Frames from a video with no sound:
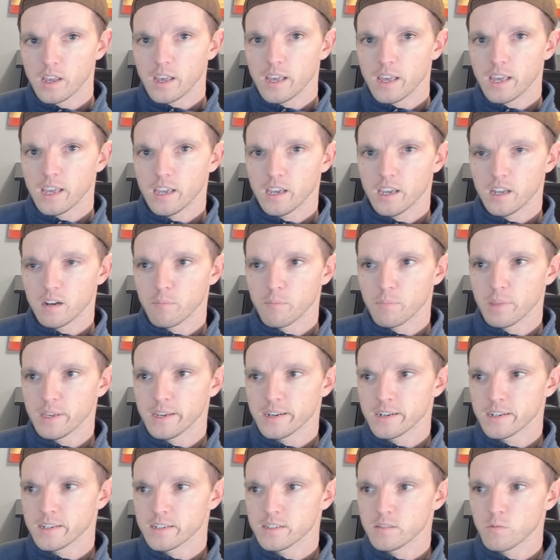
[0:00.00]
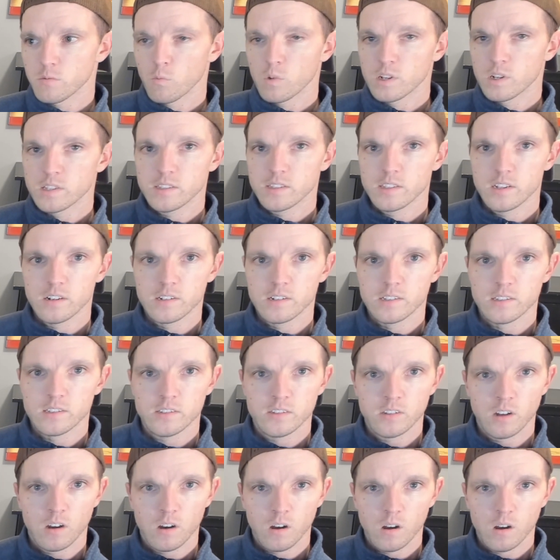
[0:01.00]
and because once they're
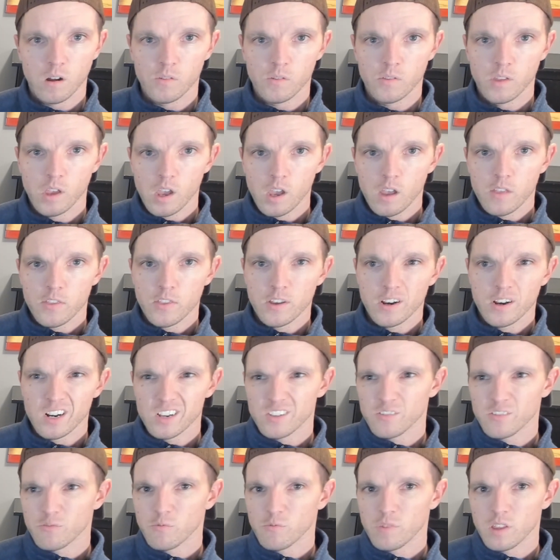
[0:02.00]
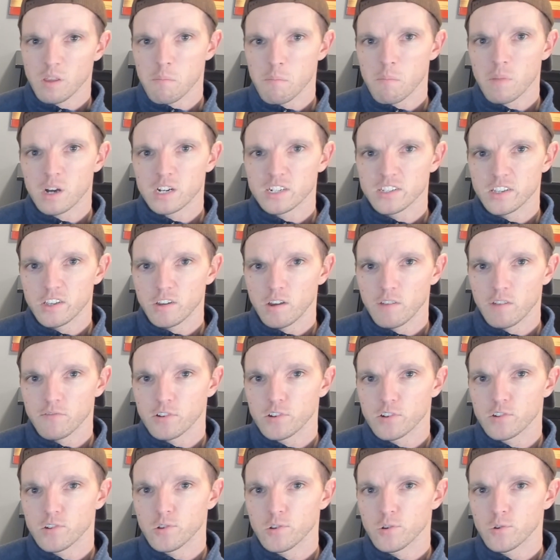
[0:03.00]
installed, there isn't really much that you have
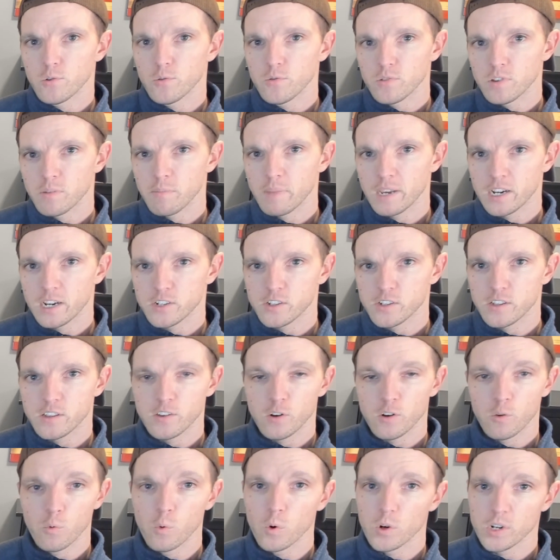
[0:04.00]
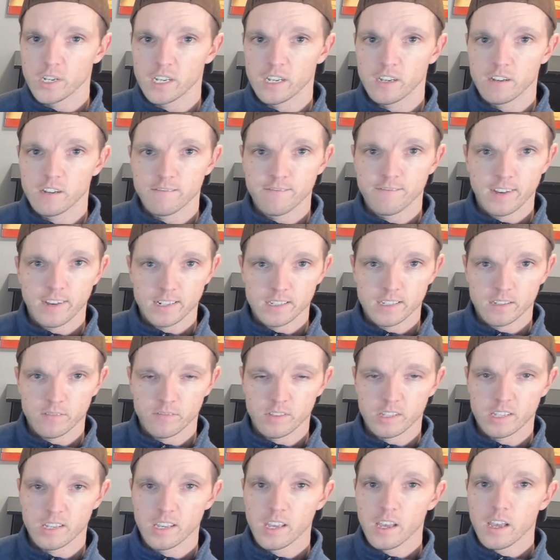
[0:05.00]
to do to make sure they're working
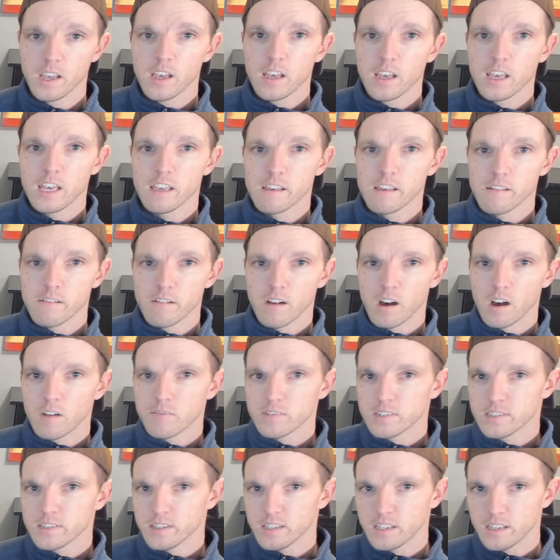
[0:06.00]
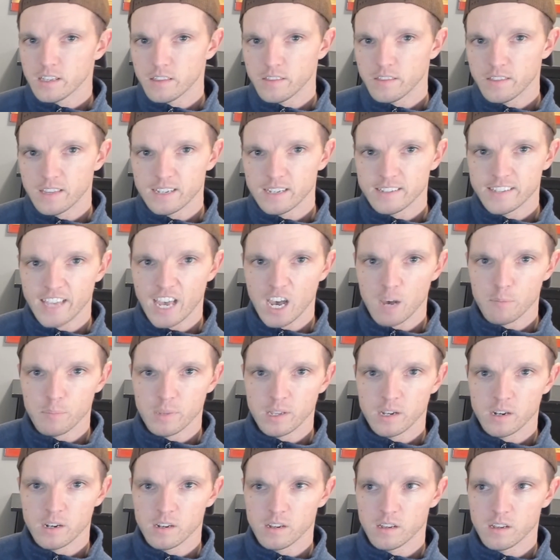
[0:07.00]
effectively. It, obviously, things
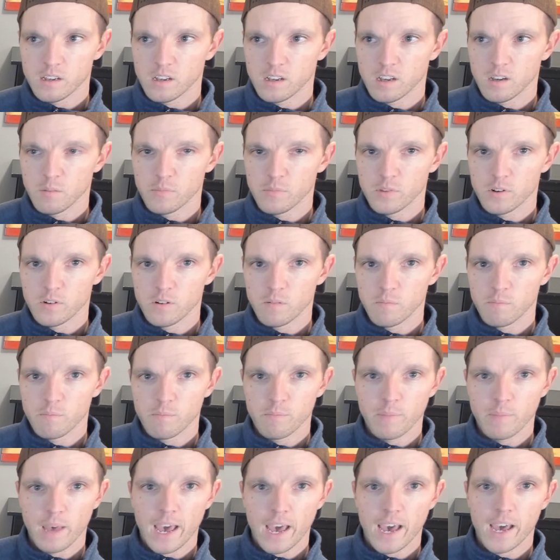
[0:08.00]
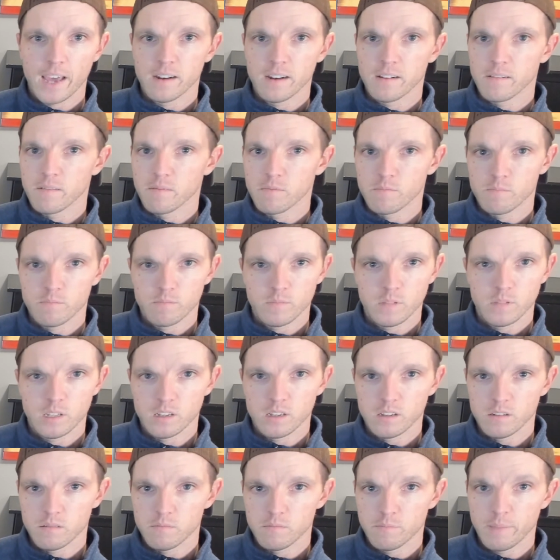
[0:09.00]
happen. Um, there are bad
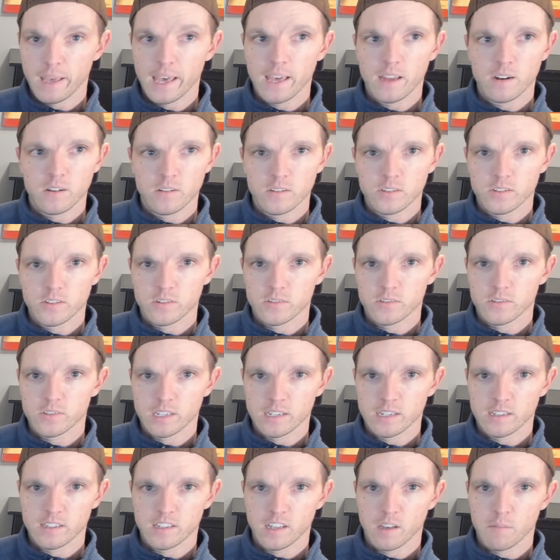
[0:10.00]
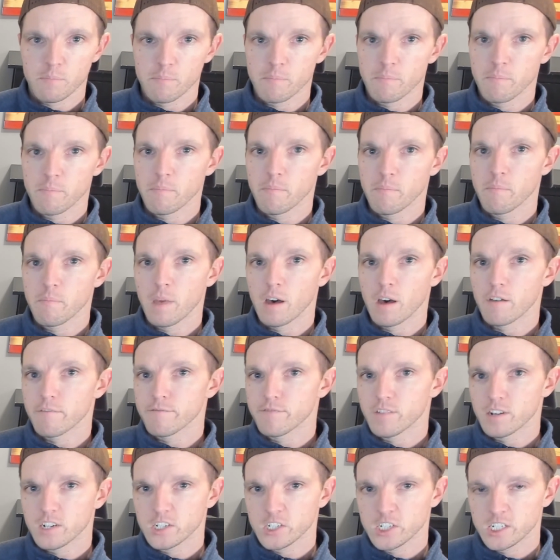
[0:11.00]
uh, panels, there's things that
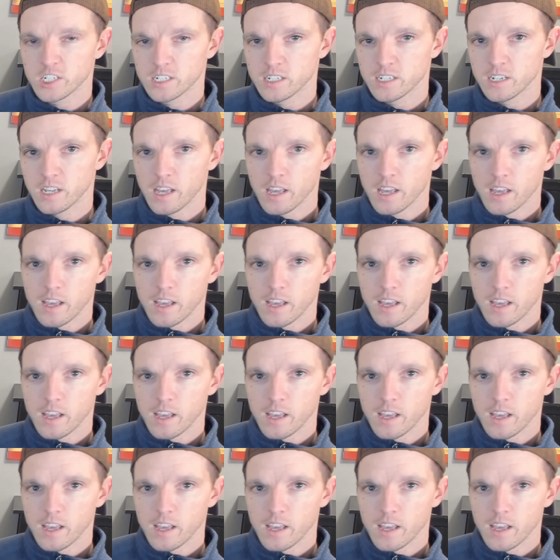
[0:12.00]
malfunction,